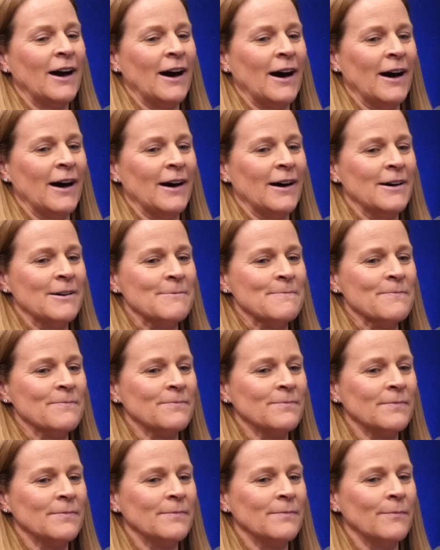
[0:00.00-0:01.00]

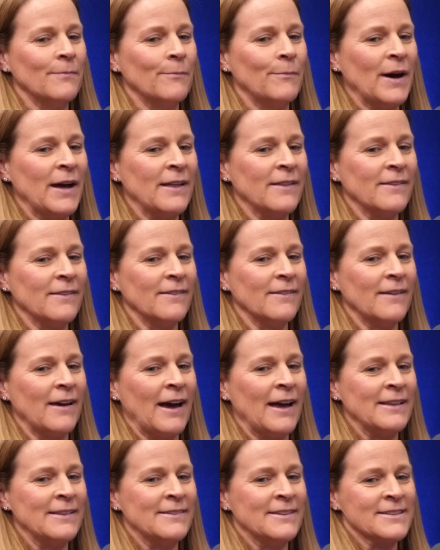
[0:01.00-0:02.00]
But
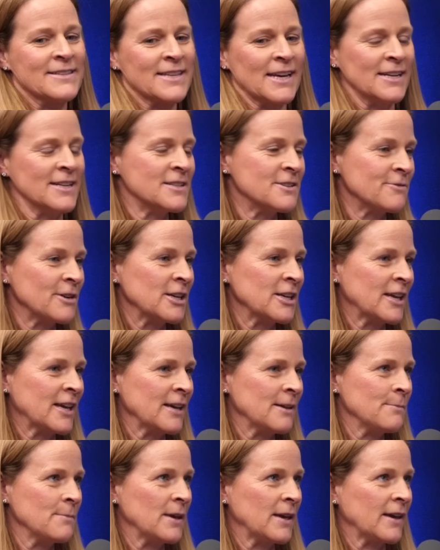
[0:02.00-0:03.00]
I decided to run
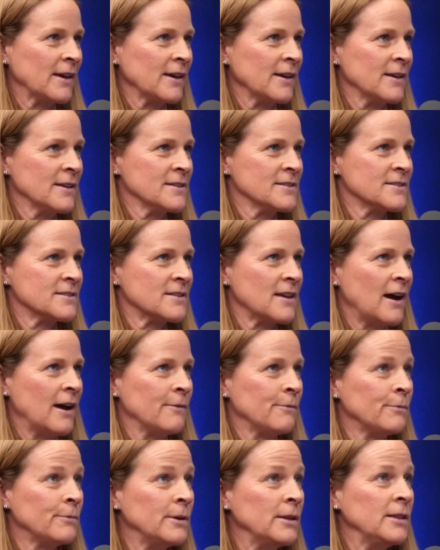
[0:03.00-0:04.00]
again because I
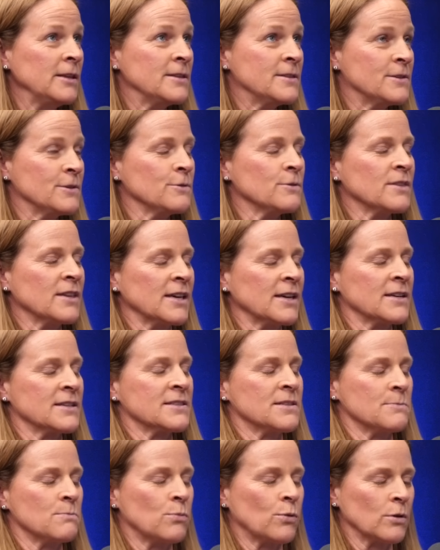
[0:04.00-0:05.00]
really do think
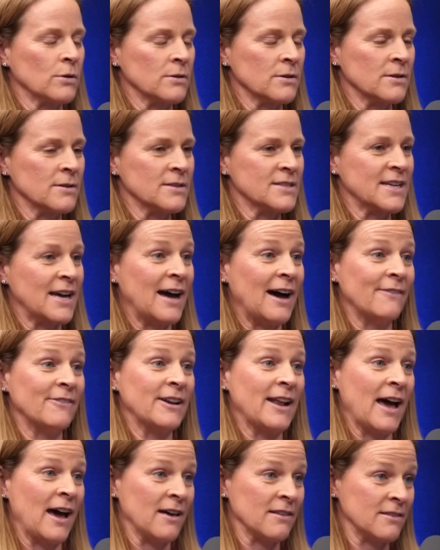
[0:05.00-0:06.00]
it's important to have
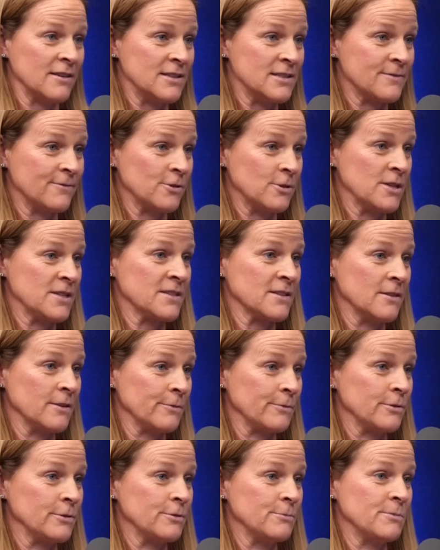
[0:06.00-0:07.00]
an athlete's voice in
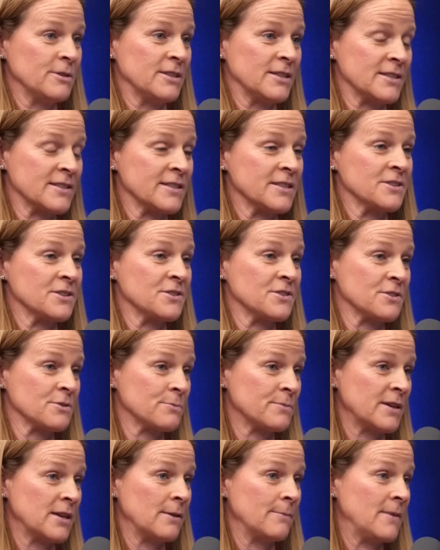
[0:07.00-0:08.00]
the room when decisions
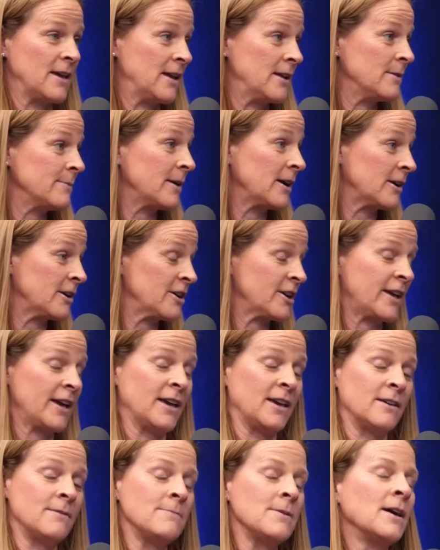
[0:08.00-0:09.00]
are being made about our
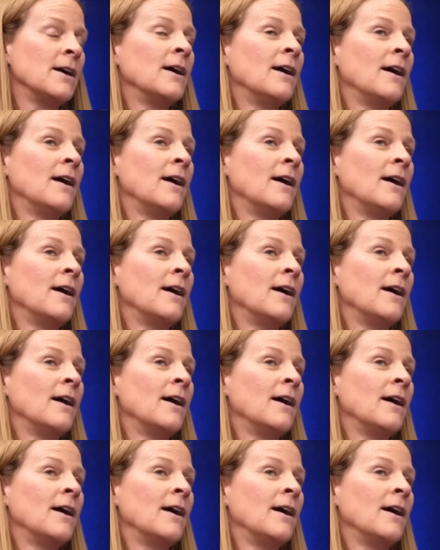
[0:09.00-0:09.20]
game.